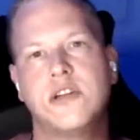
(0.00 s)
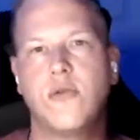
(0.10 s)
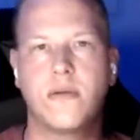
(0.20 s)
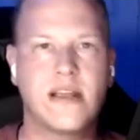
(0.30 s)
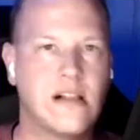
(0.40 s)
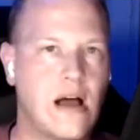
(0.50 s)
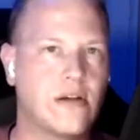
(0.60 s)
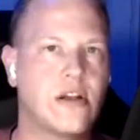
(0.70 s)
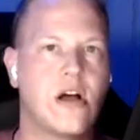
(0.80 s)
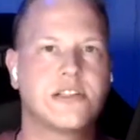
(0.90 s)
Do you want to be cloud
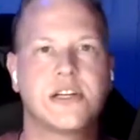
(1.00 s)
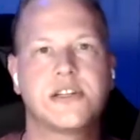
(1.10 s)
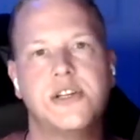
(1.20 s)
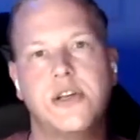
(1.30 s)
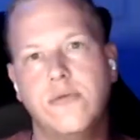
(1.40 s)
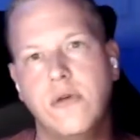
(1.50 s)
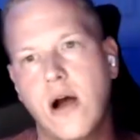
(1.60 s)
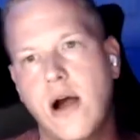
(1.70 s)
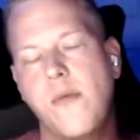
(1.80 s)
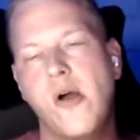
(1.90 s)
agnostic? Do you
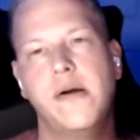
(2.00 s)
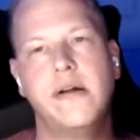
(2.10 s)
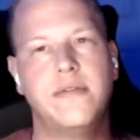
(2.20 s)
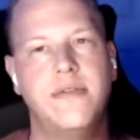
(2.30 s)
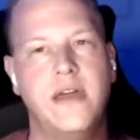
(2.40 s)
not? Then